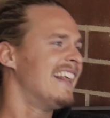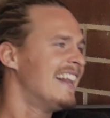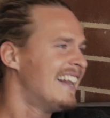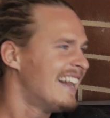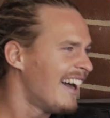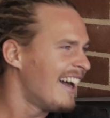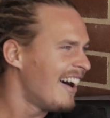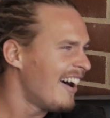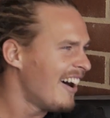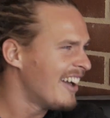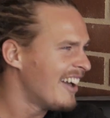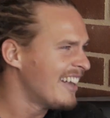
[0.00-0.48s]
then
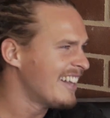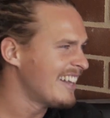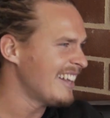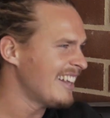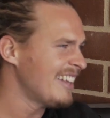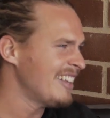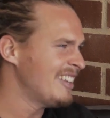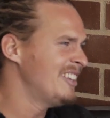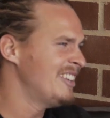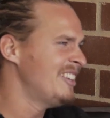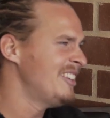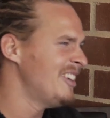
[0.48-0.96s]

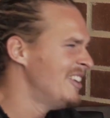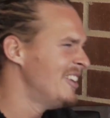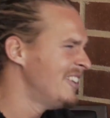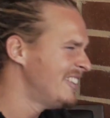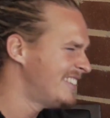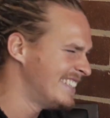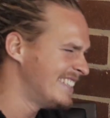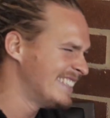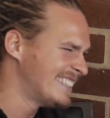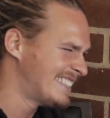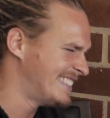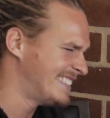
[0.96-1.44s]

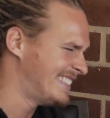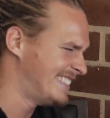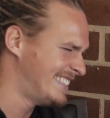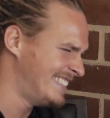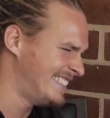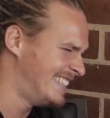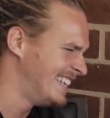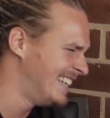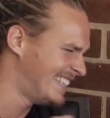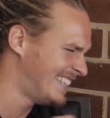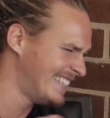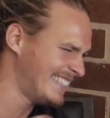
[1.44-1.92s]
you just
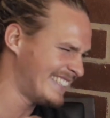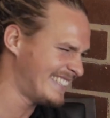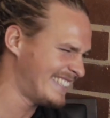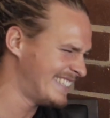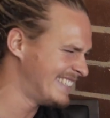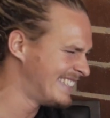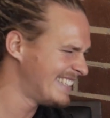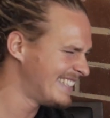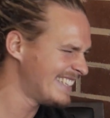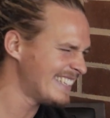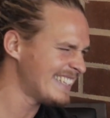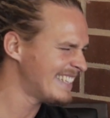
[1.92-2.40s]

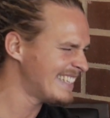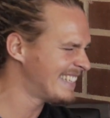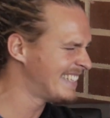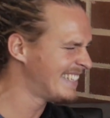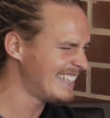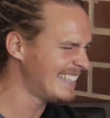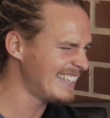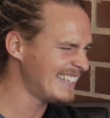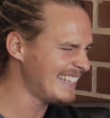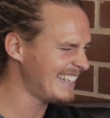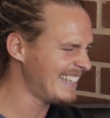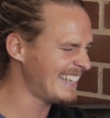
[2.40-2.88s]
didn't.
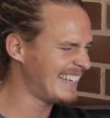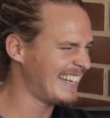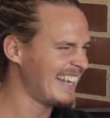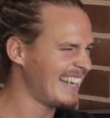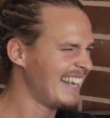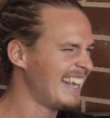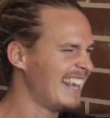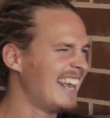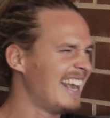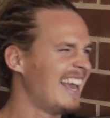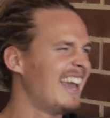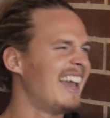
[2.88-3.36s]

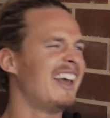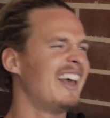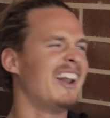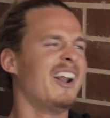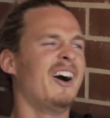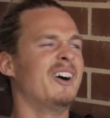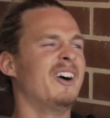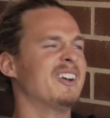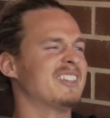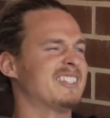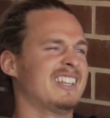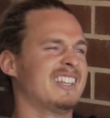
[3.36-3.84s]

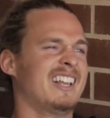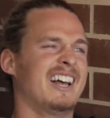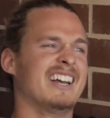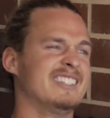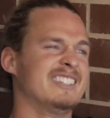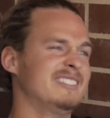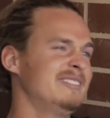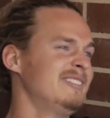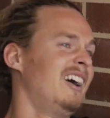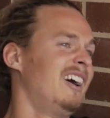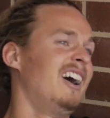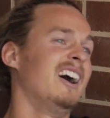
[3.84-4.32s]
And I was
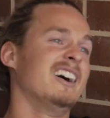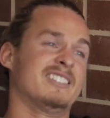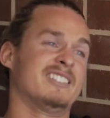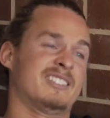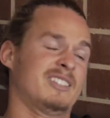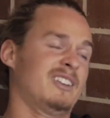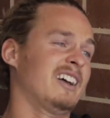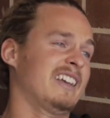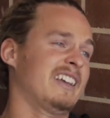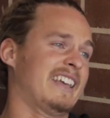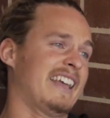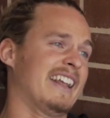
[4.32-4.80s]
like,
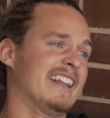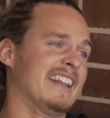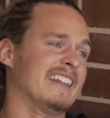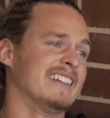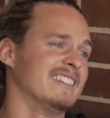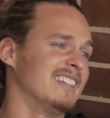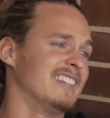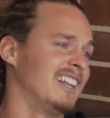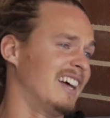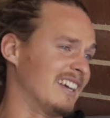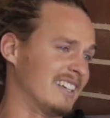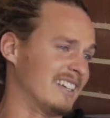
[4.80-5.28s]
so I get it.